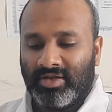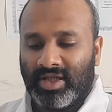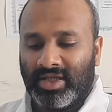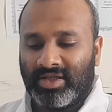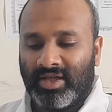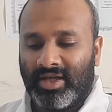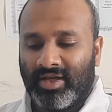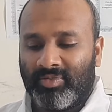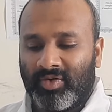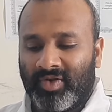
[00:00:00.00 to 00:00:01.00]
This
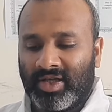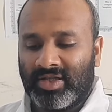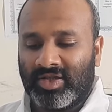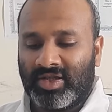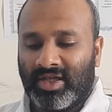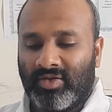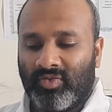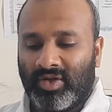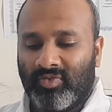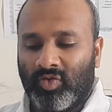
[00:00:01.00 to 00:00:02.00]
layer provides the skin
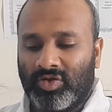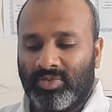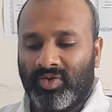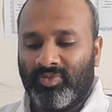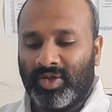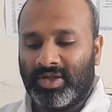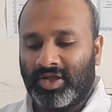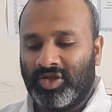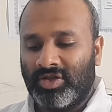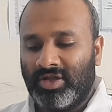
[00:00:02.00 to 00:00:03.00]
with waterproof
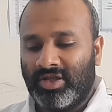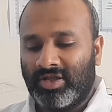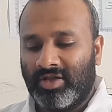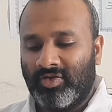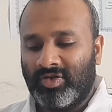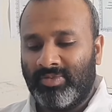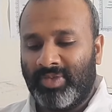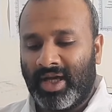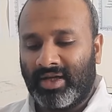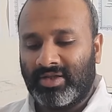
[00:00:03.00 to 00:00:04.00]
protection. It is closely
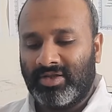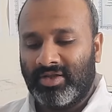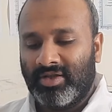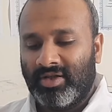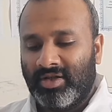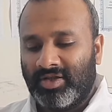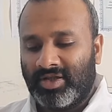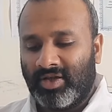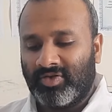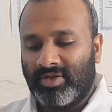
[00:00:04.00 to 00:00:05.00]
packed.
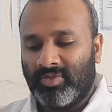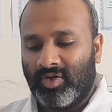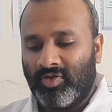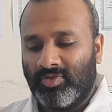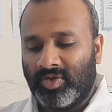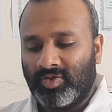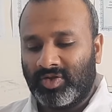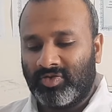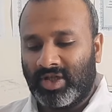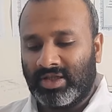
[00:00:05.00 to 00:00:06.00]
Cells are
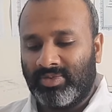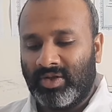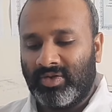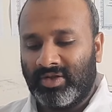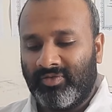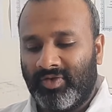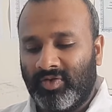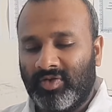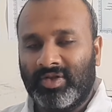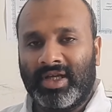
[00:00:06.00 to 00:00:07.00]
almost transparent and
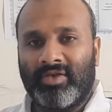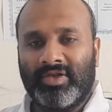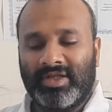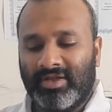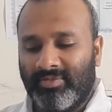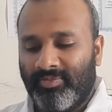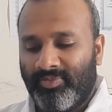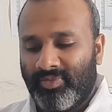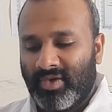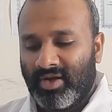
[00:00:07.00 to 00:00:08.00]
filled with keratin.
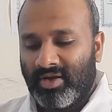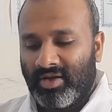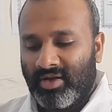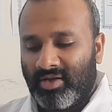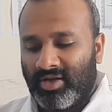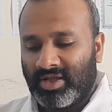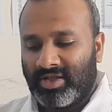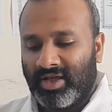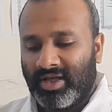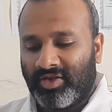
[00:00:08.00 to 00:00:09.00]

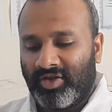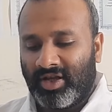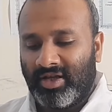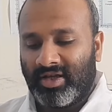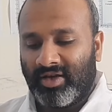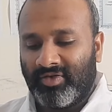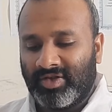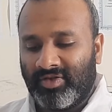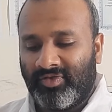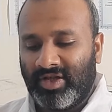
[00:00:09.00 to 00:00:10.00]
This layer thickly
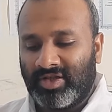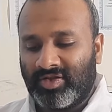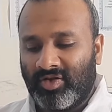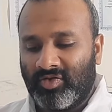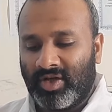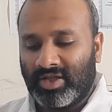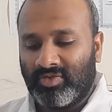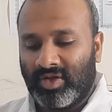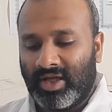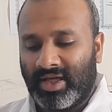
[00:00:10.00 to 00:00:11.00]
covers the feet sole as
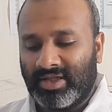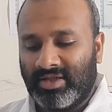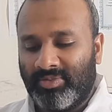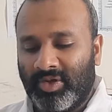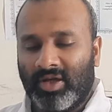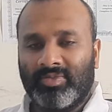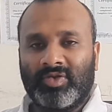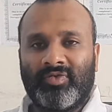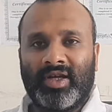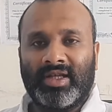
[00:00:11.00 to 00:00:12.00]
well as the palms
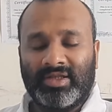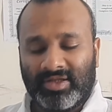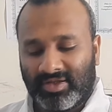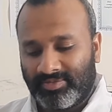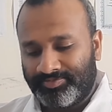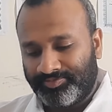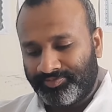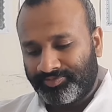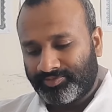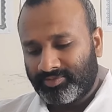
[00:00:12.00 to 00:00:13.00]
of hands.
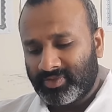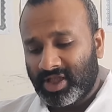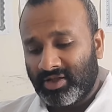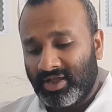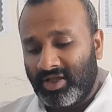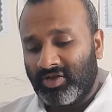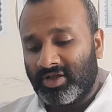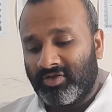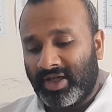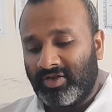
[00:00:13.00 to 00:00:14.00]
Then you got the
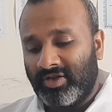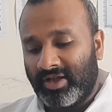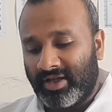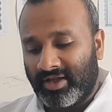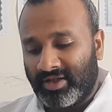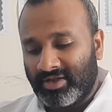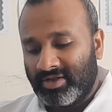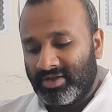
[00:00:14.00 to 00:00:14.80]
granular layer.